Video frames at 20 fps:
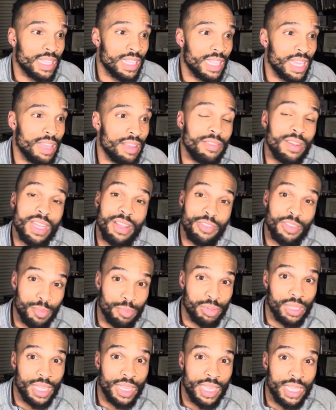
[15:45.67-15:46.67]
if you're
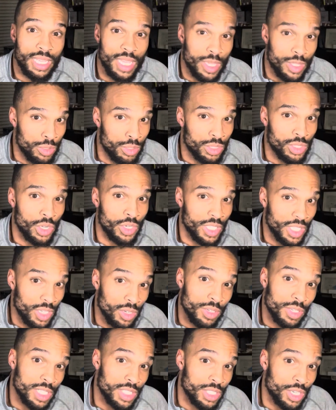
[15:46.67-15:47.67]
playing and you start to get
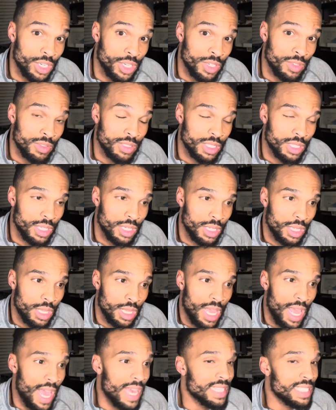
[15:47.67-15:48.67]
on his nerves,
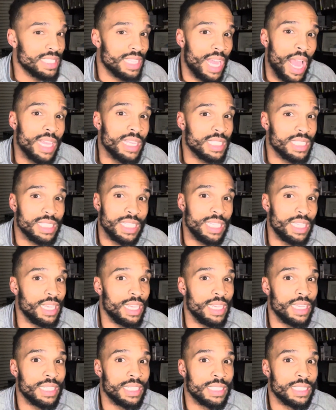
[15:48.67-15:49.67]
as nice as he
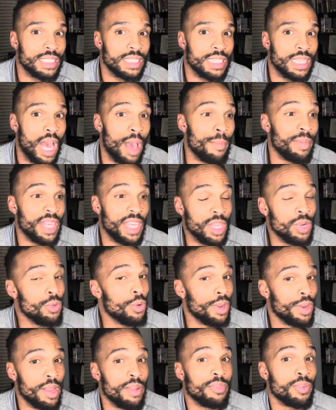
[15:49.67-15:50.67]
is, I mean, he'll
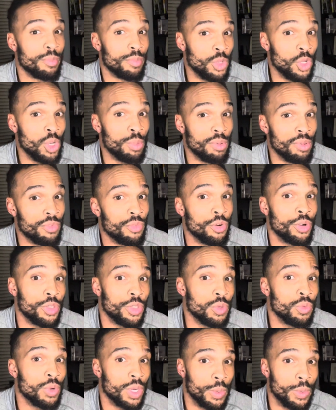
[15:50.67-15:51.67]
run away from you before
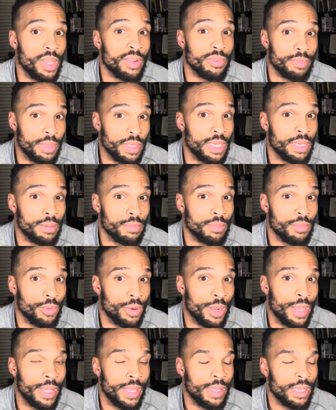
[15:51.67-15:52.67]
you run away from him,
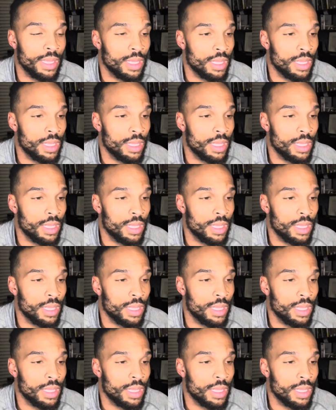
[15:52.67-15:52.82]
right?